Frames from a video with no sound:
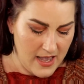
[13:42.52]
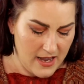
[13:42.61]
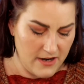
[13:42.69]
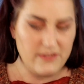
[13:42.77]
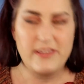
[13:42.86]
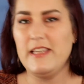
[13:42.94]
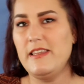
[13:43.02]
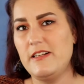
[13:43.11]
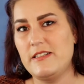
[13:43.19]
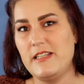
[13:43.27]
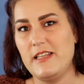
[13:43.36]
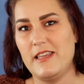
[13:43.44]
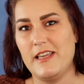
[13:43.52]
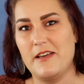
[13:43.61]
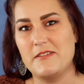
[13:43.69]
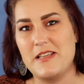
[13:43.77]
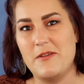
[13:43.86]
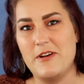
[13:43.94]
I don't think there's anything
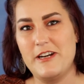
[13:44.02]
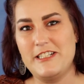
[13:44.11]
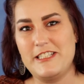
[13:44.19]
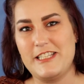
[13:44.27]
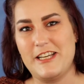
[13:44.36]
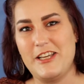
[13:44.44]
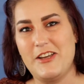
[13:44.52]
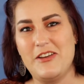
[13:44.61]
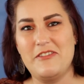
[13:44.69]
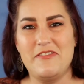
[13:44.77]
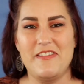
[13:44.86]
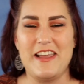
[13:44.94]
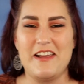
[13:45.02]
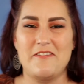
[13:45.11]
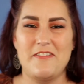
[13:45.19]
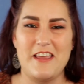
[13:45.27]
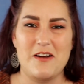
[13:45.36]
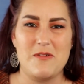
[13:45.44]
else I wanted to tell you. If,
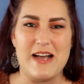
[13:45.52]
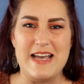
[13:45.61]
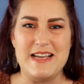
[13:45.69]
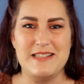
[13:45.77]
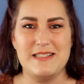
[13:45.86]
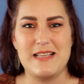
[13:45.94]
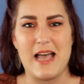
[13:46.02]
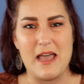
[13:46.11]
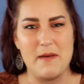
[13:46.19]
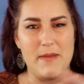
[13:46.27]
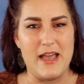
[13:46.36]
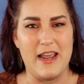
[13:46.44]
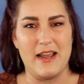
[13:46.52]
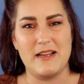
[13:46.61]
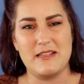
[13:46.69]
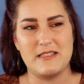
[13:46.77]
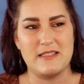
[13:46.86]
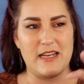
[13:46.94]
if there was, I
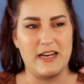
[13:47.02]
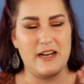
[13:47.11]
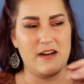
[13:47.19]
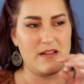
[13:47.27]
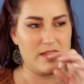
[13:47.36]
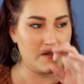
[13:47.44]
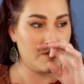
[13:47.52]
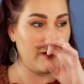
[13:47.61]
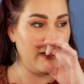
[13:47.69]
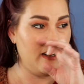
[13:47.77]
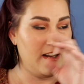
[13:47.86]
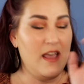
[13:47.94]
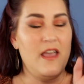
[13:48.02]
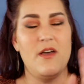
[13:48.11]
might sit it here on the screen.